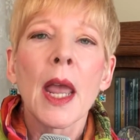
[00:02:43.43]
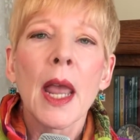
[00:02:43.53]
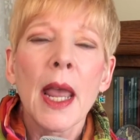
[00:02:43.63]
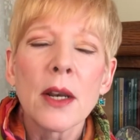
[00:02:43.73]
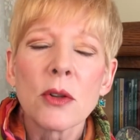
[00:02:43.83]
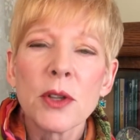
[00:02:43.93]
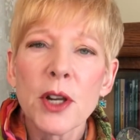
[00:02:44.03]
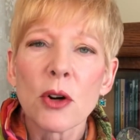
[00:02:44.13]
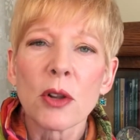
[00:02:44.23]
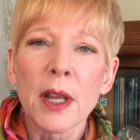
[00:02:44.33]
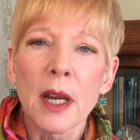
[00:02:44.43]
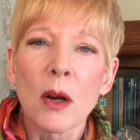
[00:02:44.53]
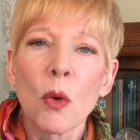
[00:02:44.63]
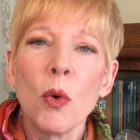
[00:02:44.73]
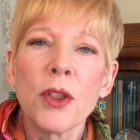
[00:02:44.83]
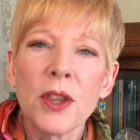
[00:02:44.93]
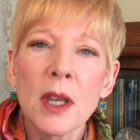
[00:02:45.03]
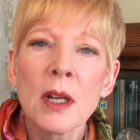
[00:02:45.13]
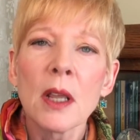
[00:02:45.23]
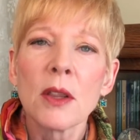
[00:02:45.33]
And literally,
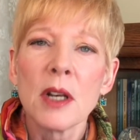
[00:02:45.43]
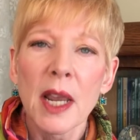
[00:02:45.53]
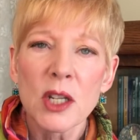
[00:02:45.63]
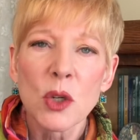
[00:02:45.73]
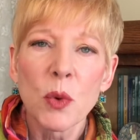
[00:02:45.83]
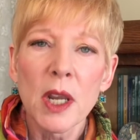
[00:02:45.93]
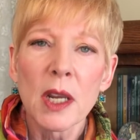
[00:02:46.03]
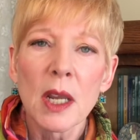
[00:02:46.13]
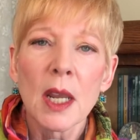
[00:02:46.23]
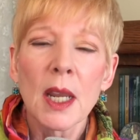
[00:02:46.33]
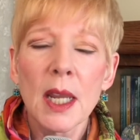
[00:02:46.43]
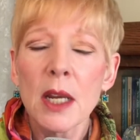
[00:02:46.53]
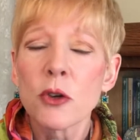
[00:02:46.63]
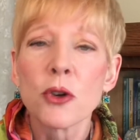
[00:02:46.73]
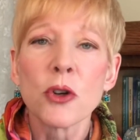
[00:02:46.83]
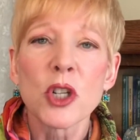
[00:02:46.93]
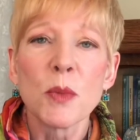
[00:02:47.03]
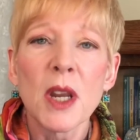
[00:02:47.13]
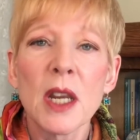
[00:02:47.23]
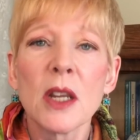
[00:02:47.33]
within the next week, he introduced
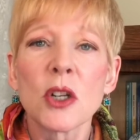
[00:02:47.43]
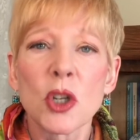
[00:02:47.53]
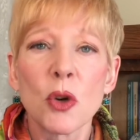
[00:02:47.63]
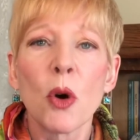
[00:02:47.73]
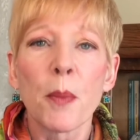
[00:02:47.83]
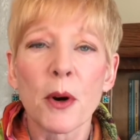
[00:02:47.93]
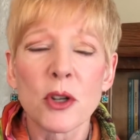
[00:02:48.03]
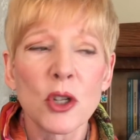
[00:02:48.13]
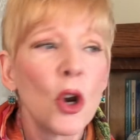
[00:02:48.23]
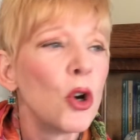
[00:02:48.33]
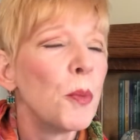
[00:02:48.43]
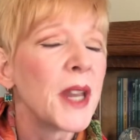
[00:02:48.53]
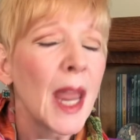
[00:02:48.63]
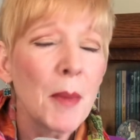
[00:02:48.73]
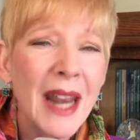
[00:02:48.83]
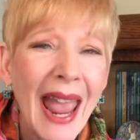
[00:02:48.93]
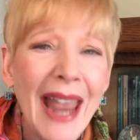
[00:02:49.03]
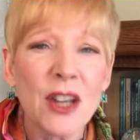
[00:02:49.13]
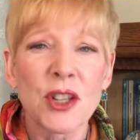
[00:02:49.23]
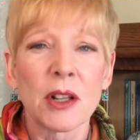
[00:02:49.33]
me to a person who became an
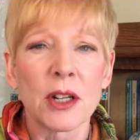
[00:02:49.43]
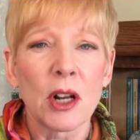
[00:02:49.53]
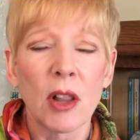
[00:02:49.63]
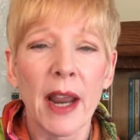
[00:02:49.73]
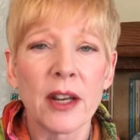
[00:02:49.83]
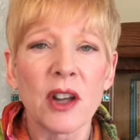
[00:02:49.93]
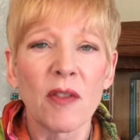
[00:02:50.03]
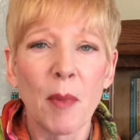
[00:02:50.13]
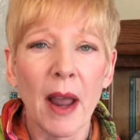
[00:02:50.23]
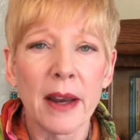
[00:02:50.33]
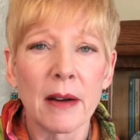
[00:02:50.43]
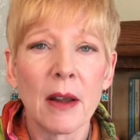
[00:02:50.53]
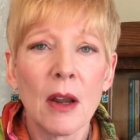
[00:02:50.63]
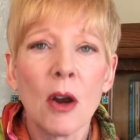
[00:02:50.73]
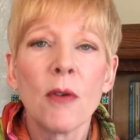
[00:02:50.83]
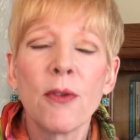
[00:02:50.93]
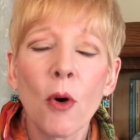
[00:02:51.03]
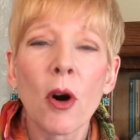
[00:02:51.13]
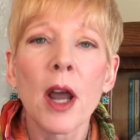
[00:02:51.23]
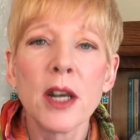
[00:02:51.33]
excellent client of mine
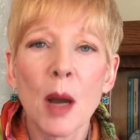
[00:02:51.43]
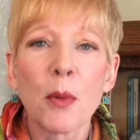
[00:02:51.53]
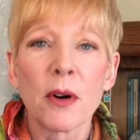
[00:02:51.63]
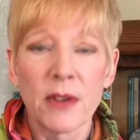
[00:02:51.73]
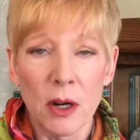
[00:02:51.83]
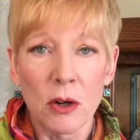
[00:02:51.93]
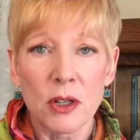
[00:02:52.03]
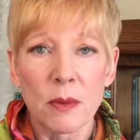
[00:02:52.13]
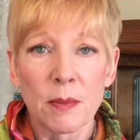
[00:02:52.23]
for a number of years.